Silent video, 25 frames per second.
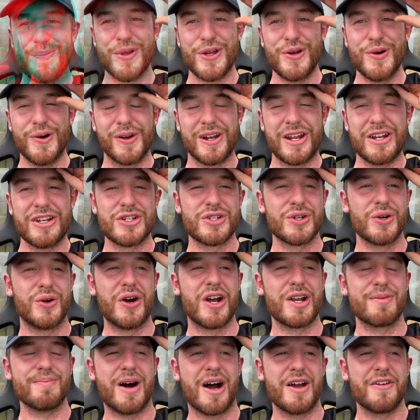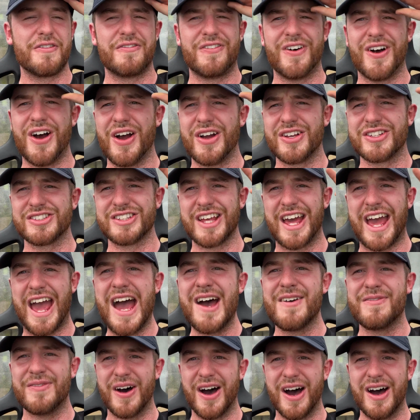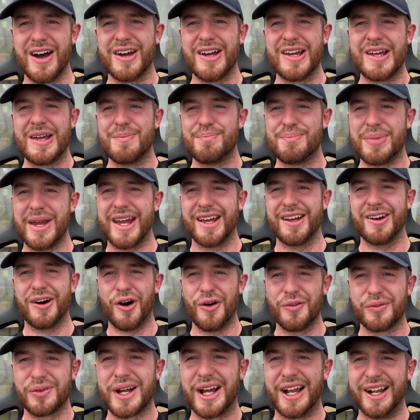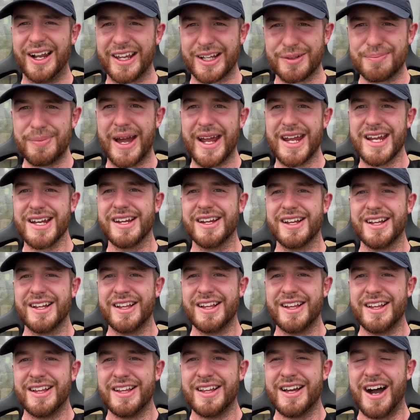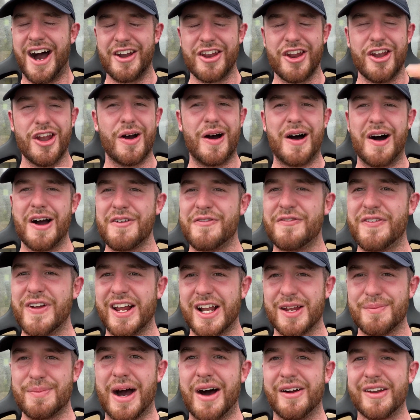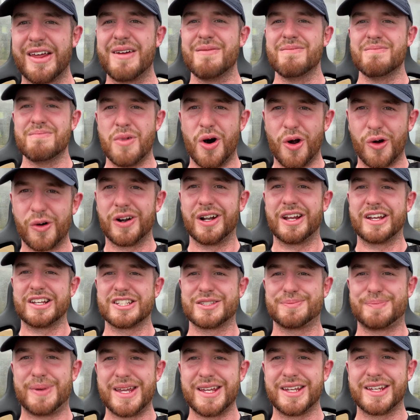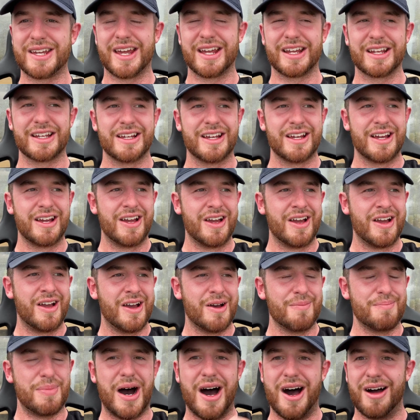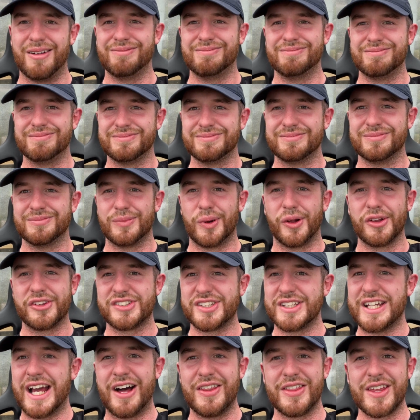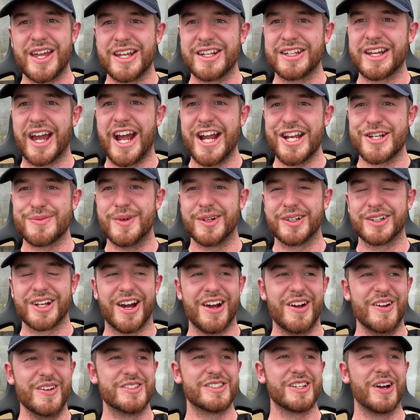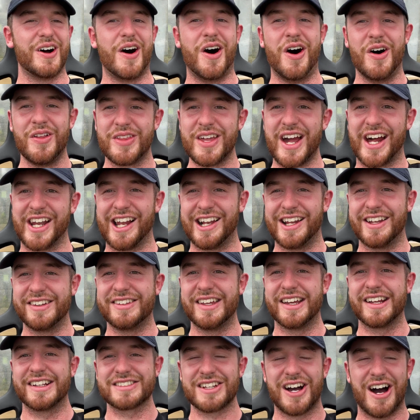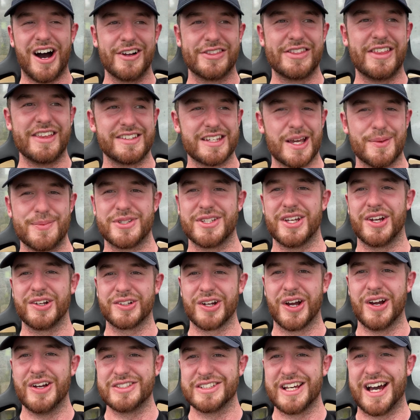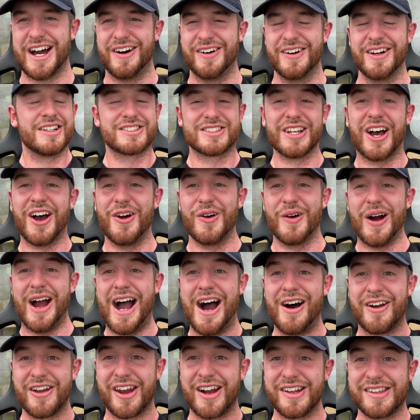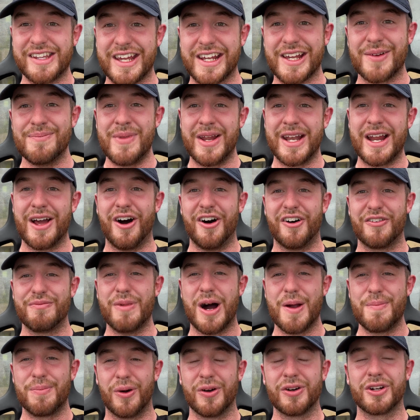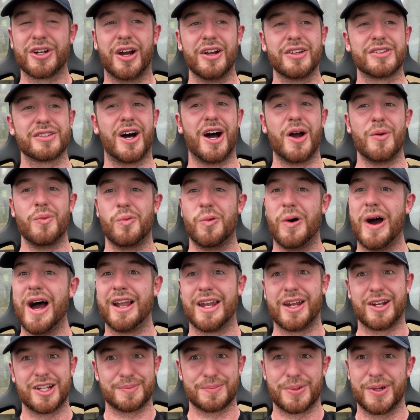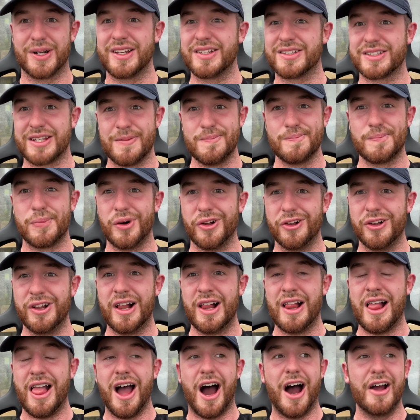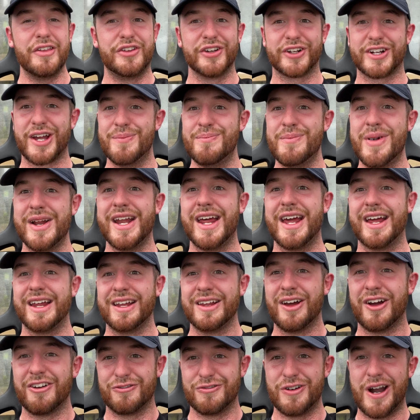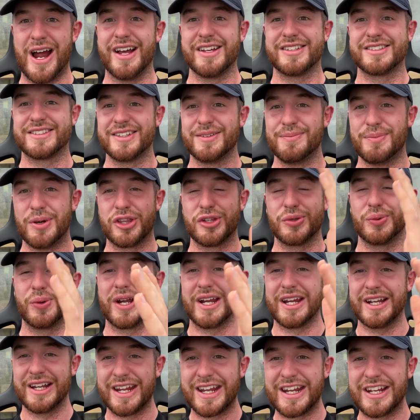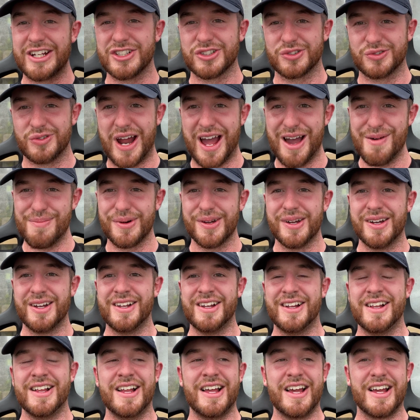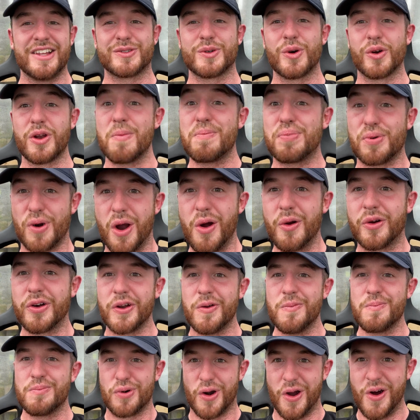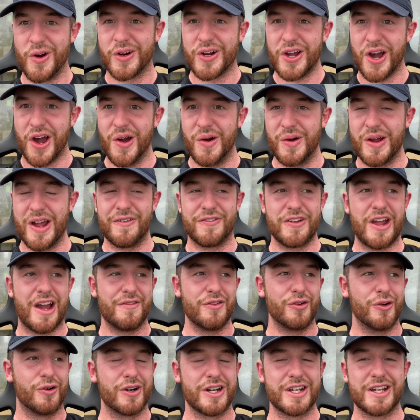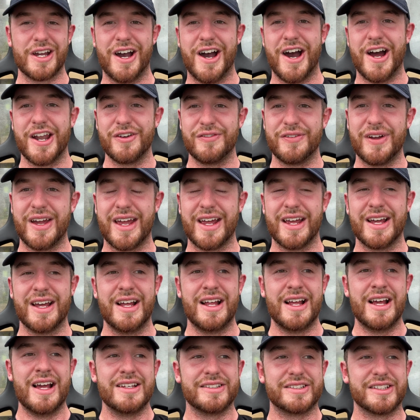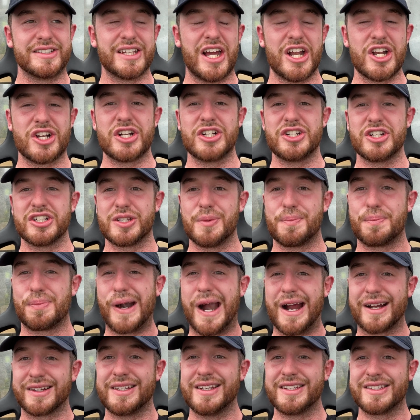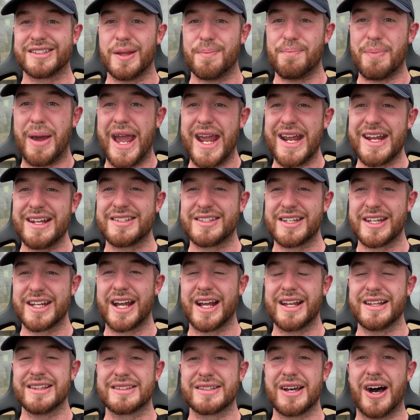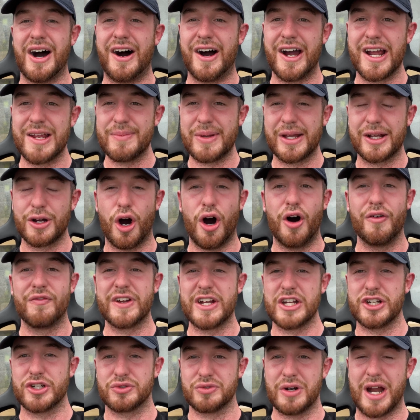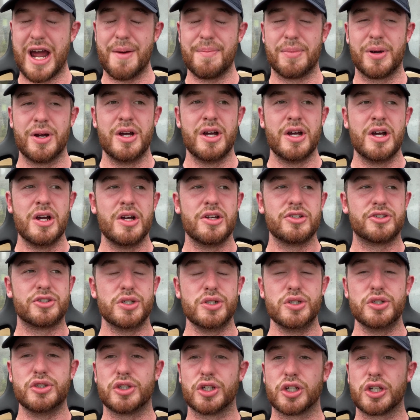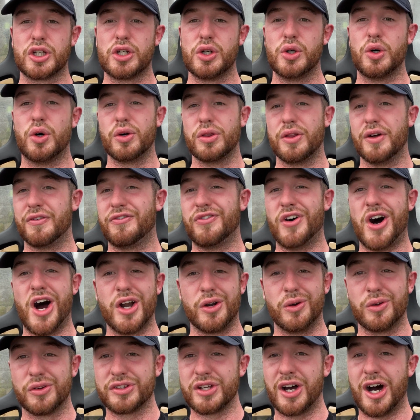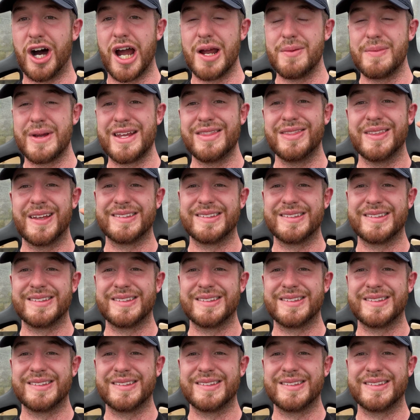you all enjoyed my first ever bit of clickbait. I don't know how I feel about it, morally speaking, but we'll see how the engagement goes on the analytics after this episode goes out. So how did I take a minute off my Bronco time? Well, it's pretty simple. I took a minute rest between each rep. It's called a broken Bronco, if you haven't already heard of it. It's essentially just to practice the pacing and timing of each rep so you secure the final time in the